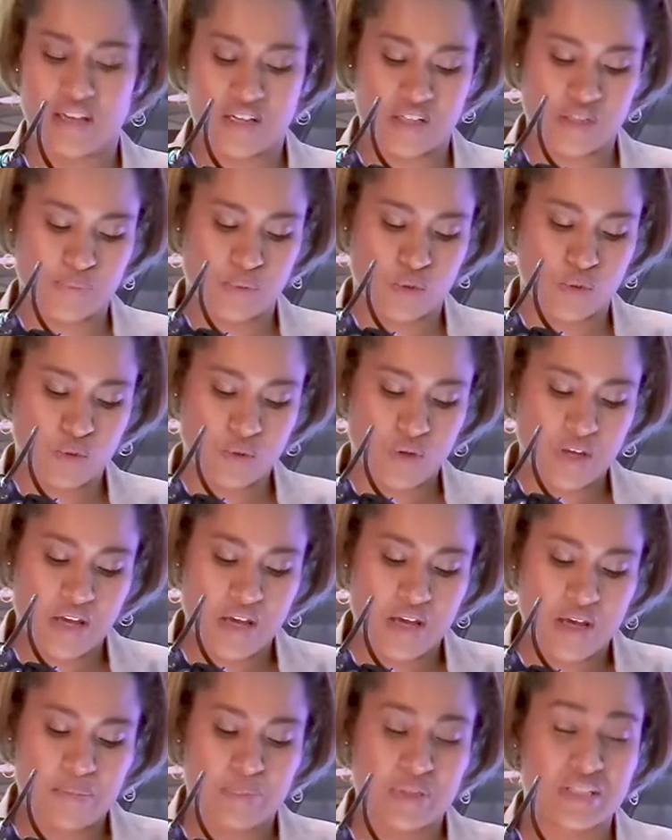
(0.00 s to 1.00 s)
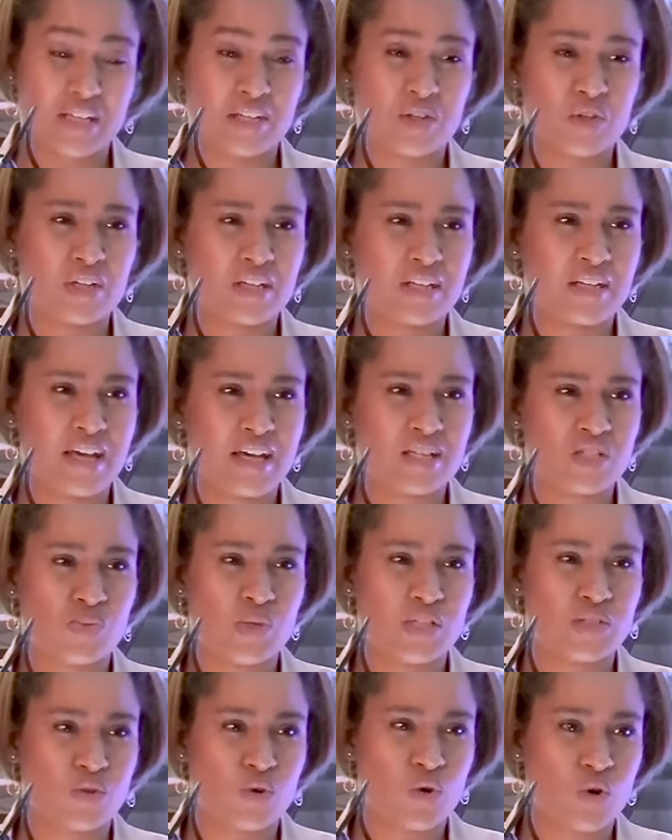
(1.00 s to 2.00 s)
Expo, particularly as
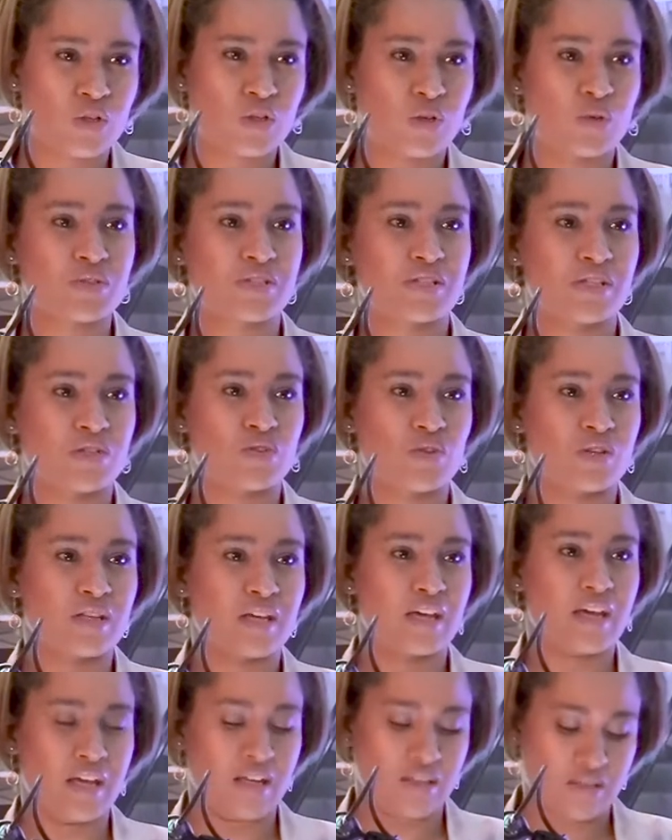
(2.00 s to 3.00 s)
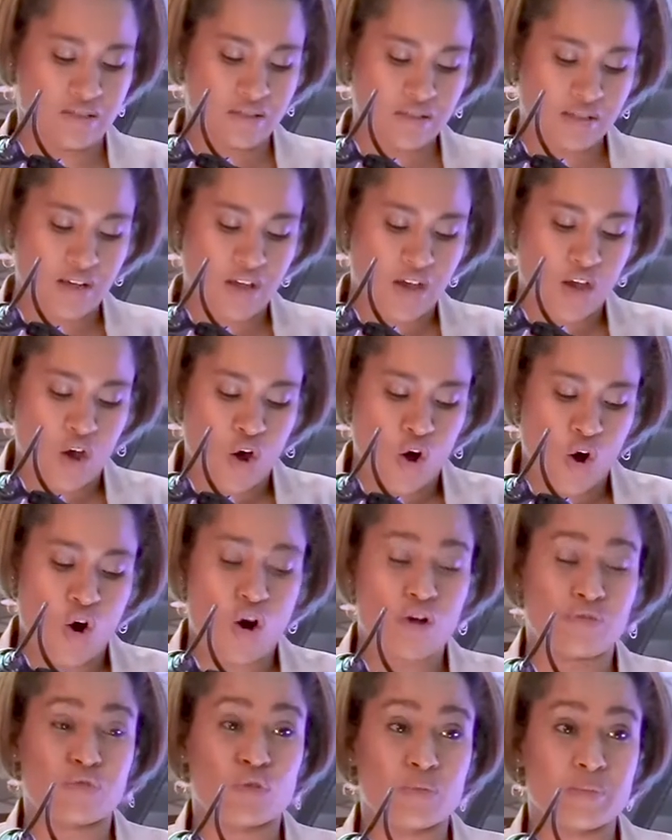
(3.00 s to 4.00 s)
we draw closer to the end
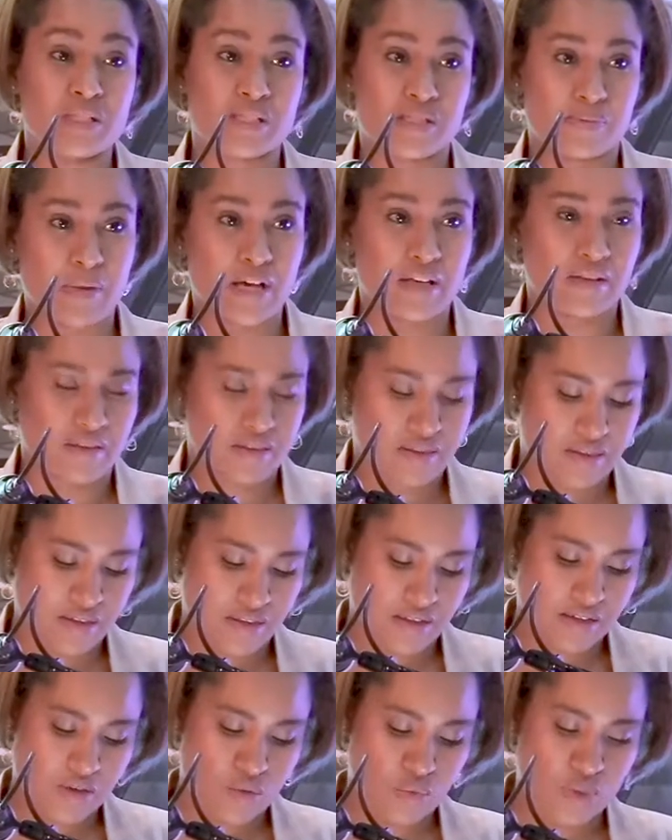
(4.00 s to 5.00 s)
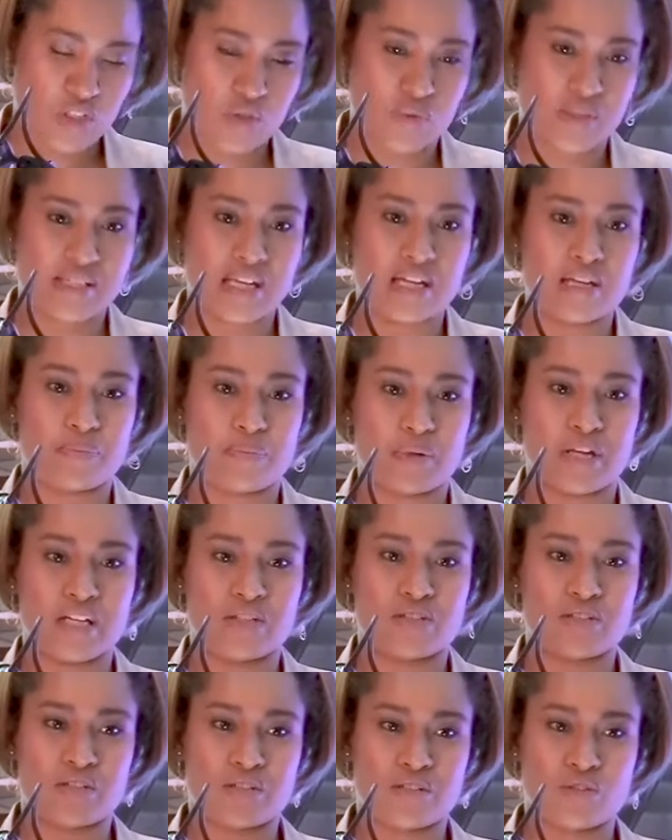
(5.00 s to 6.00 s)
of Women's Month, which we
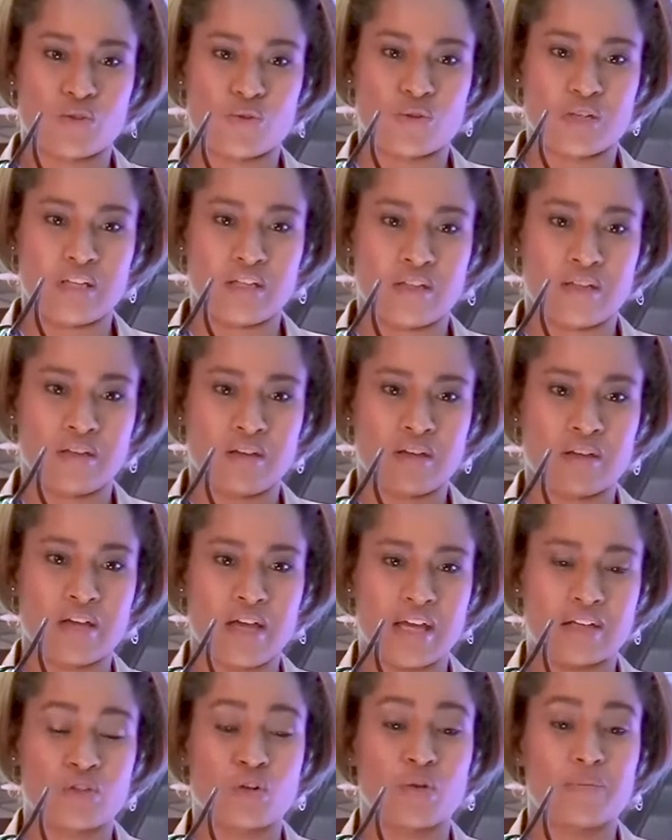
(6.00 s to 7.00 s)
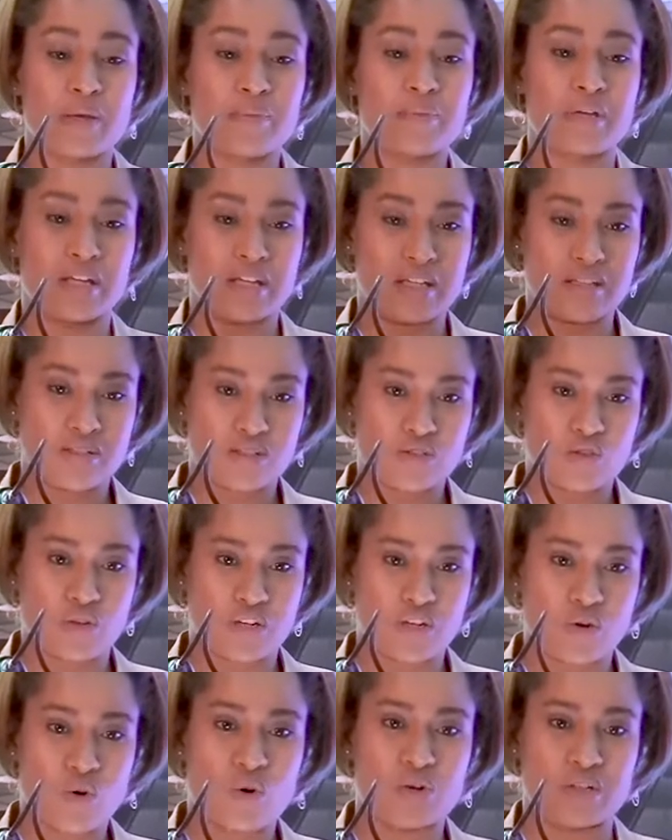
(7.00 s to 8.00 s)
celebrate during and commemorate
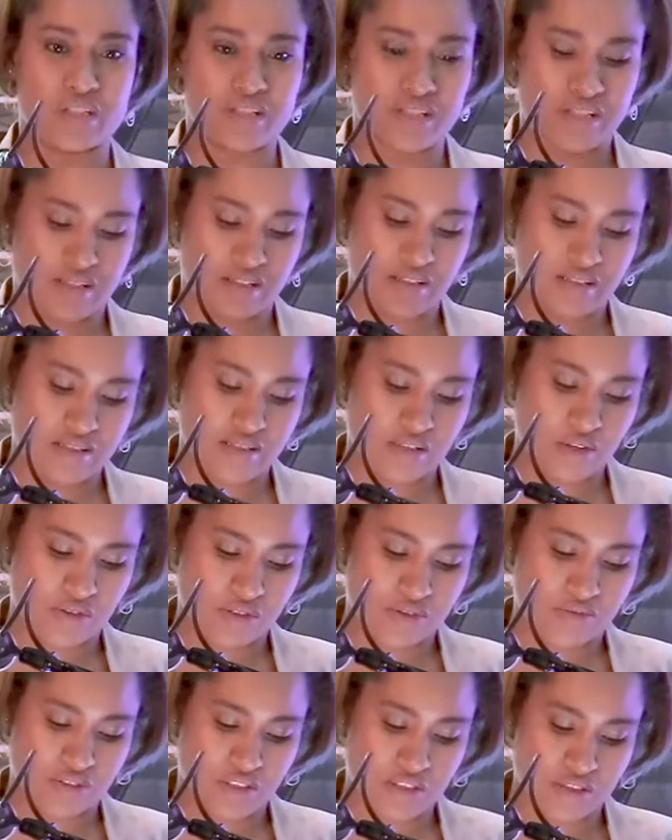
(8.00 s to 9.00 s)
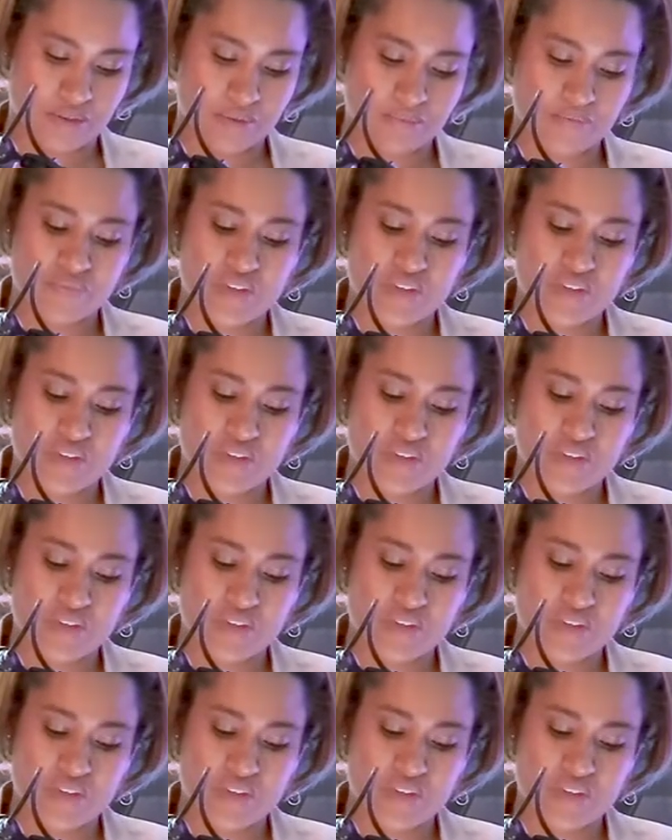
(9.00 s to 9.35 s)
during August here in South Africa.